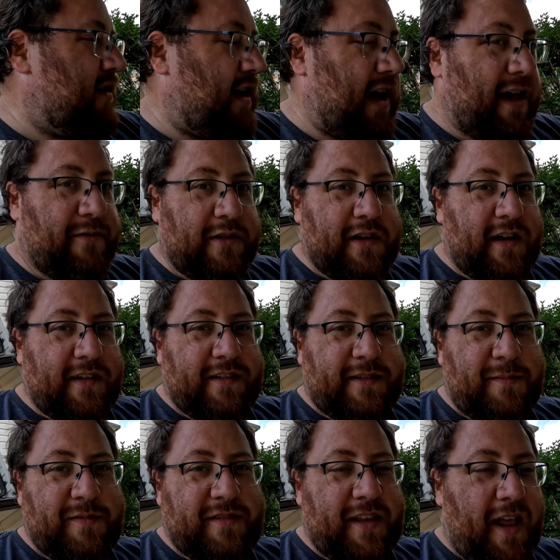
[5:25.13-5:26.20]
I have a
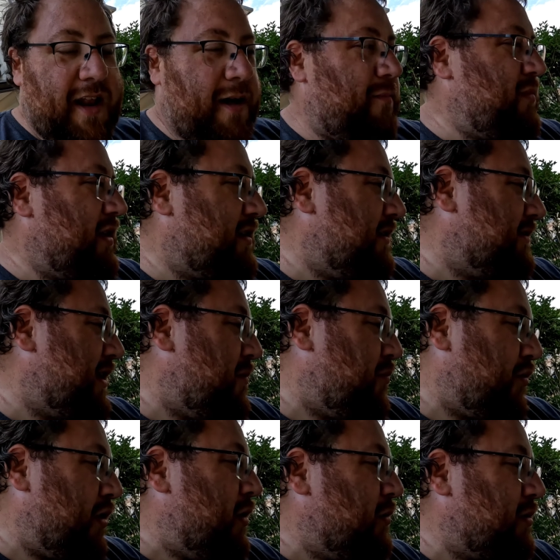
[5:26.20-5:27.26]
custom setup because I
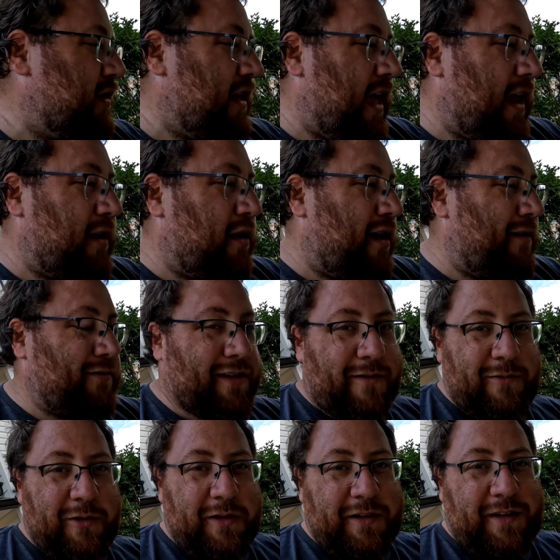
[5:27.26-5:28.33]
broke the end off, so I
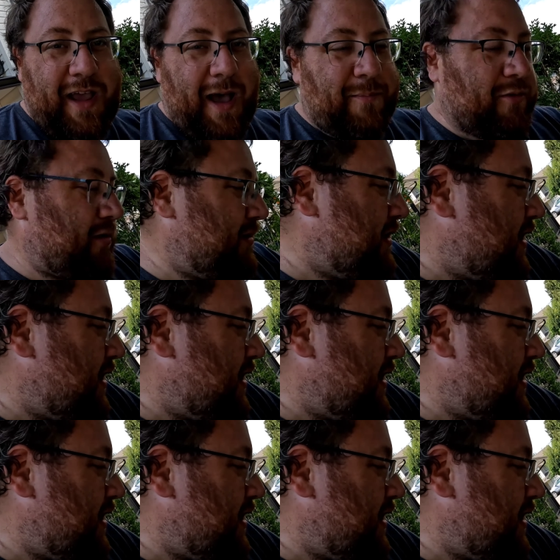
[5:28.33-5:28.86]
have a little adapter in